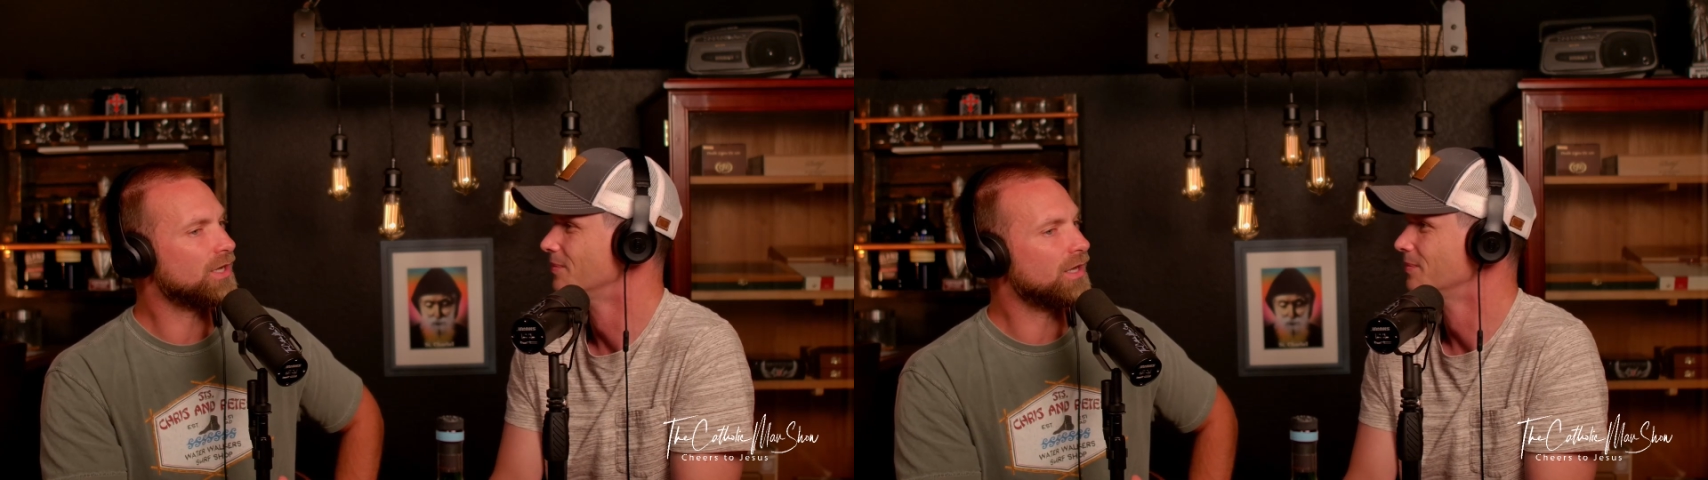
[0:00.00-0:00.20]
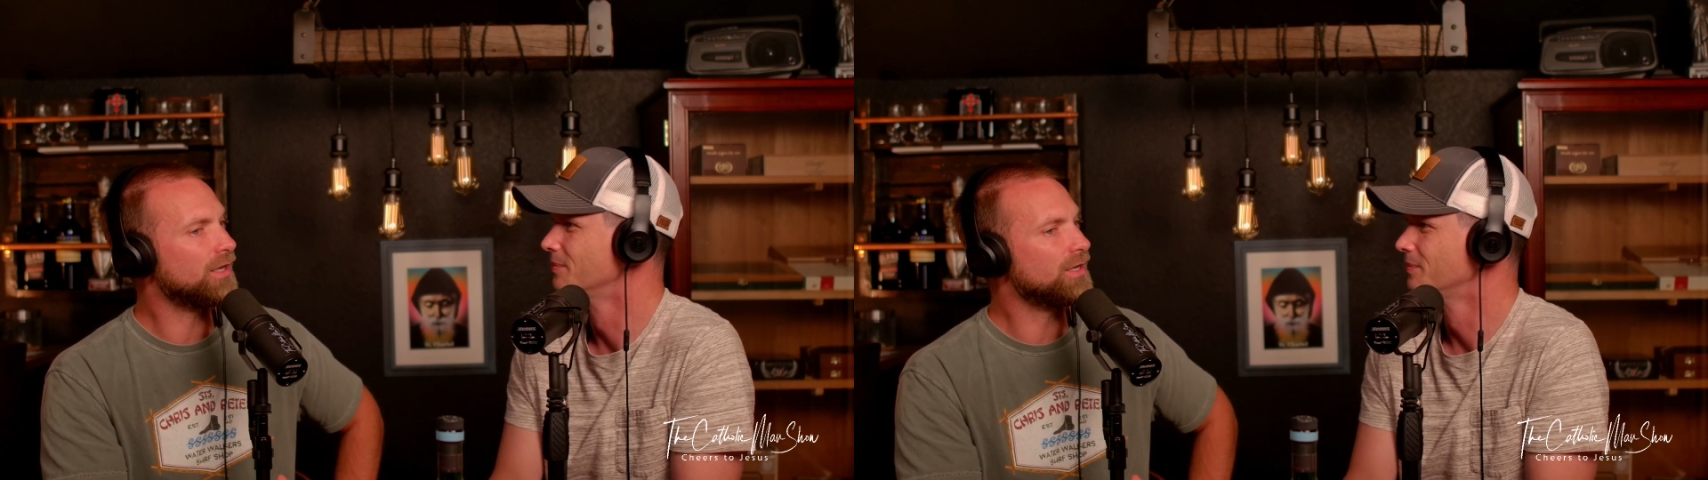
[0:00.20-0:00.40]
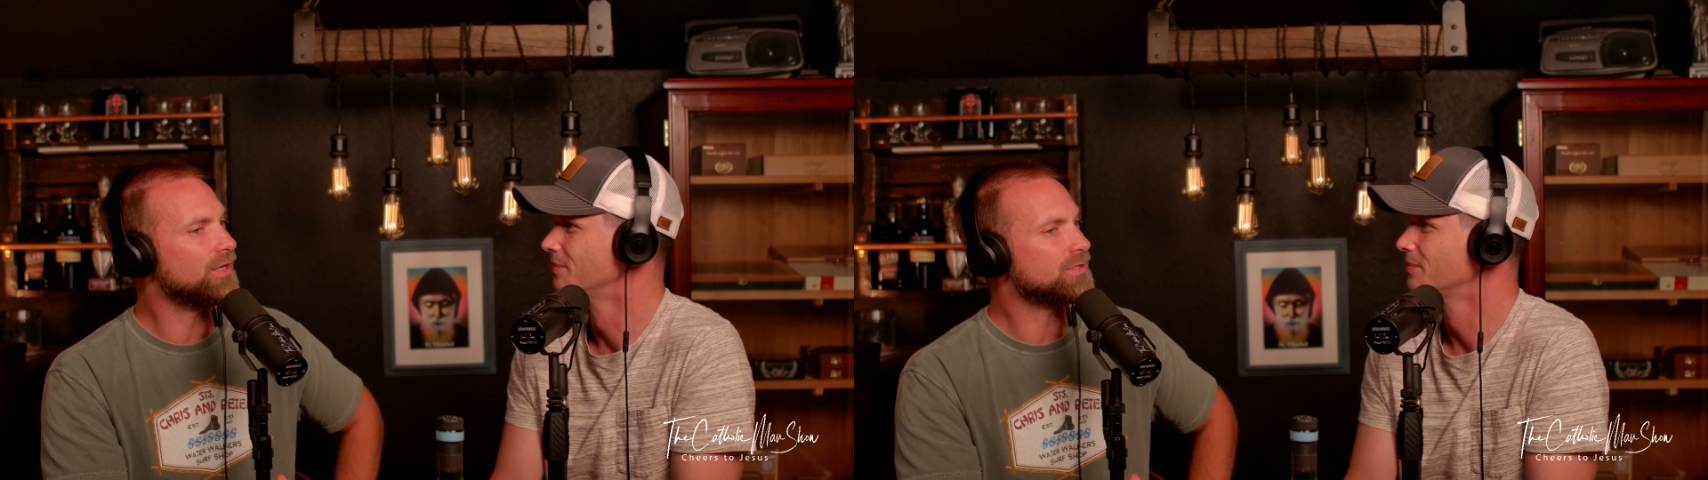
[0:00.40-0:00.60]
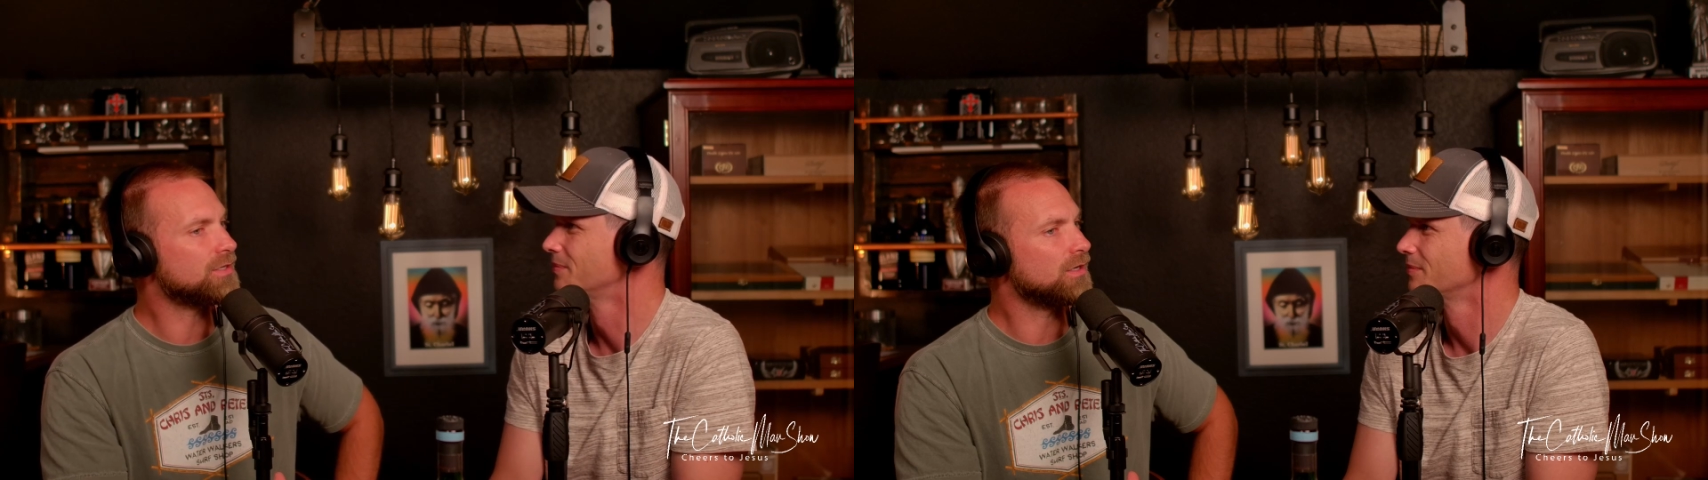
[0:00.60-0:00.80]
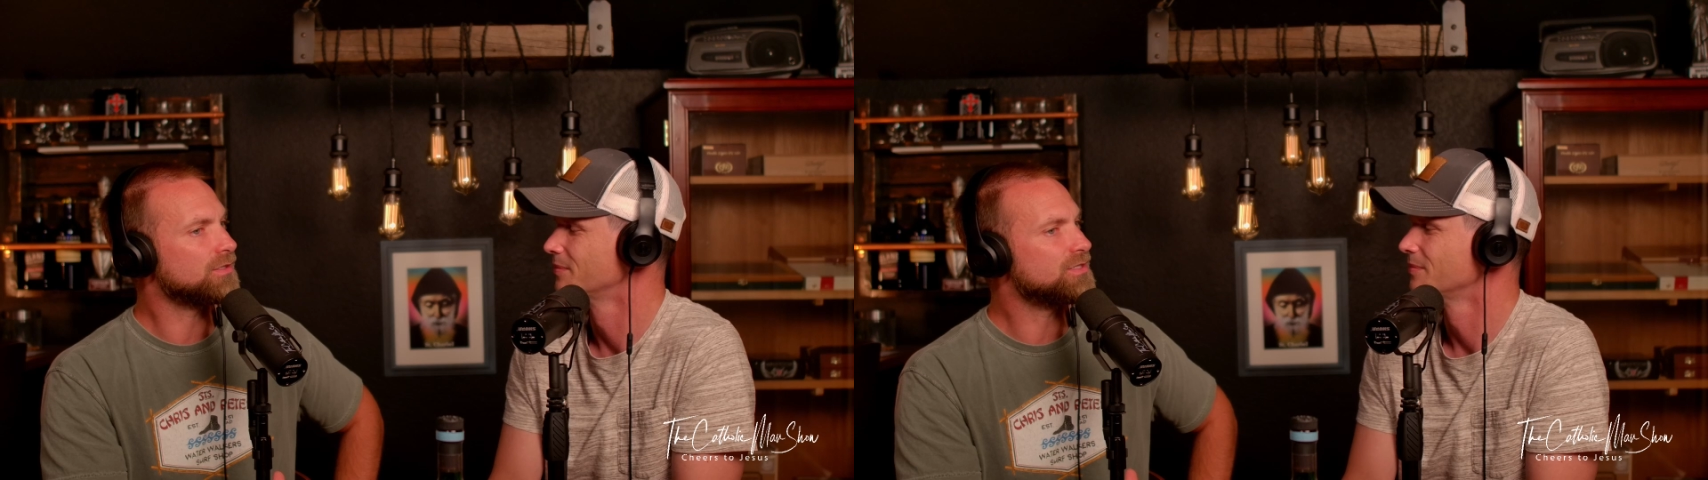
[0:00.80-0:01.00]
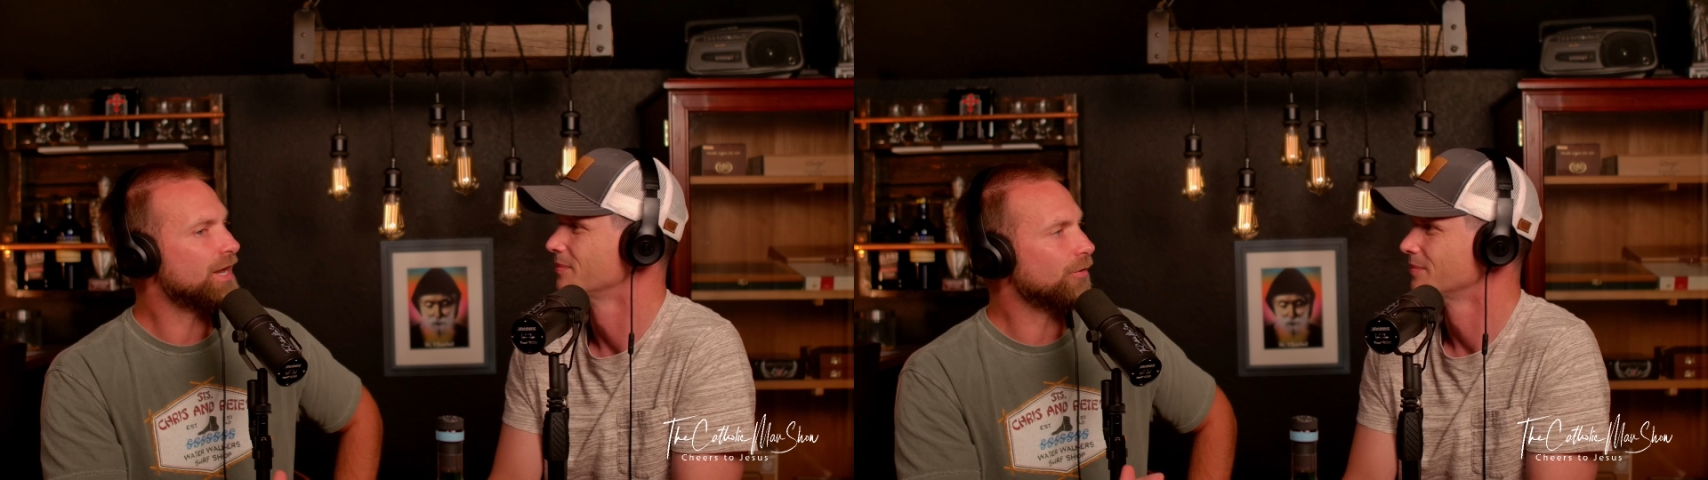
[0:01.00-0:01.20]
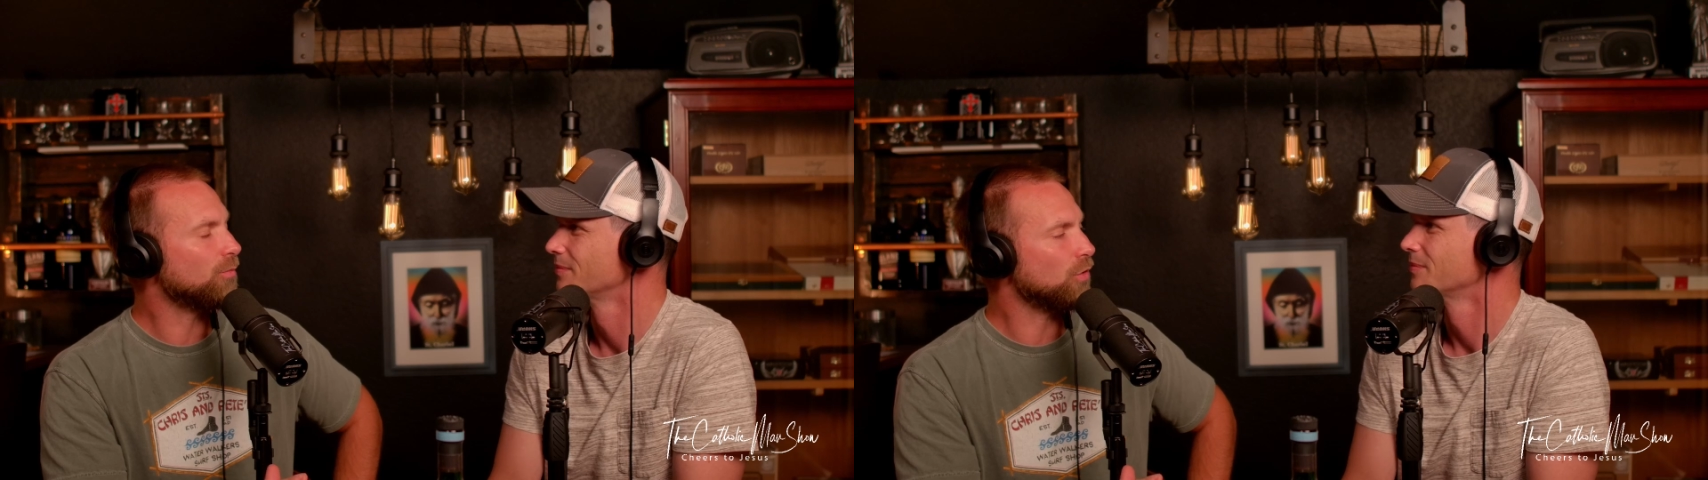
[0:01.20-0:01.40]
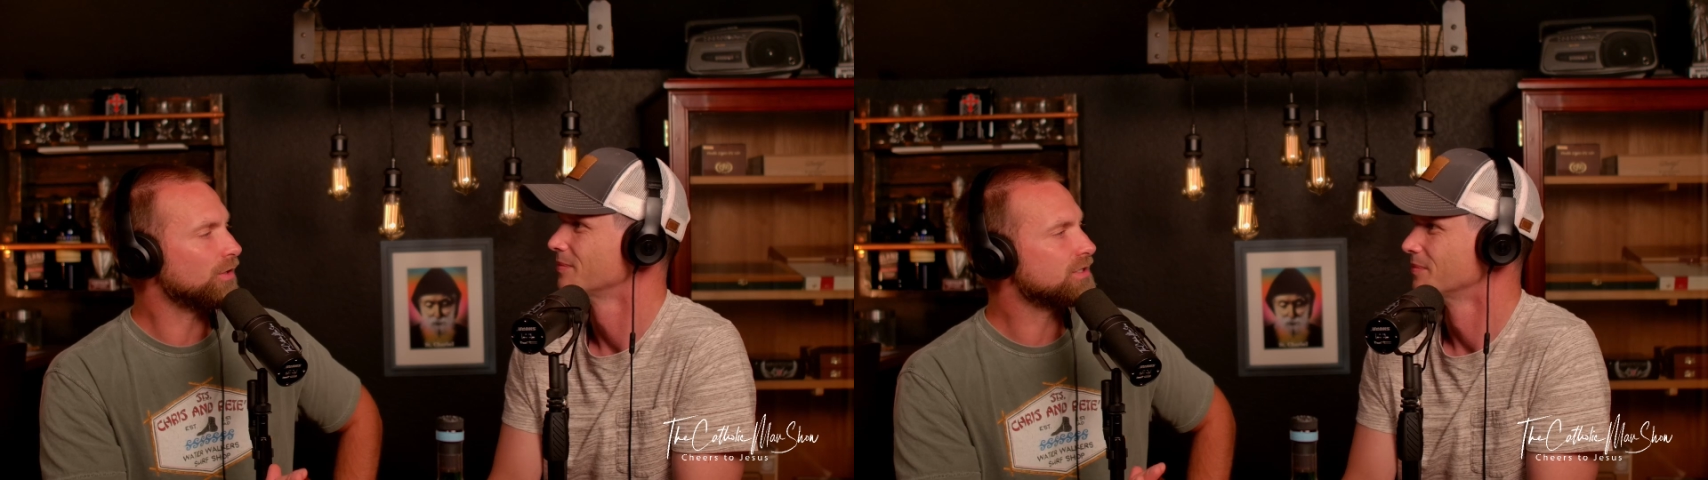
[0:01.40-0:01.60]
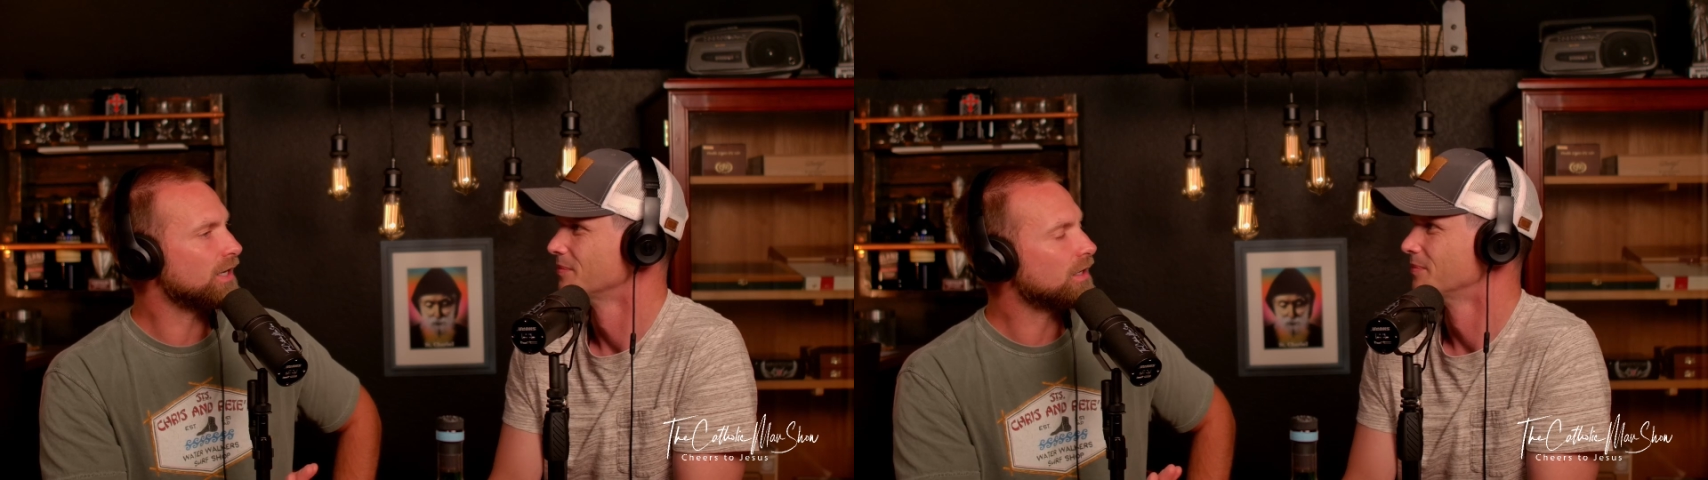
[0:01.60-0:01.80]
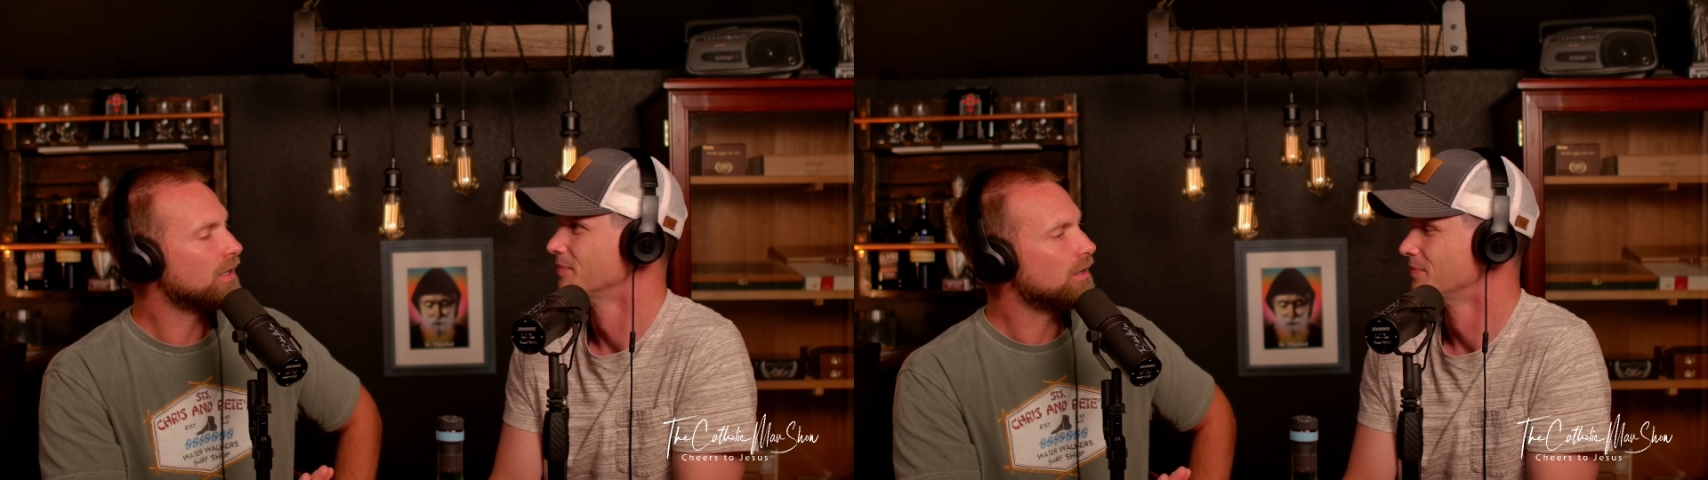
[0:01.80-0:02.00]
is terrible. It's like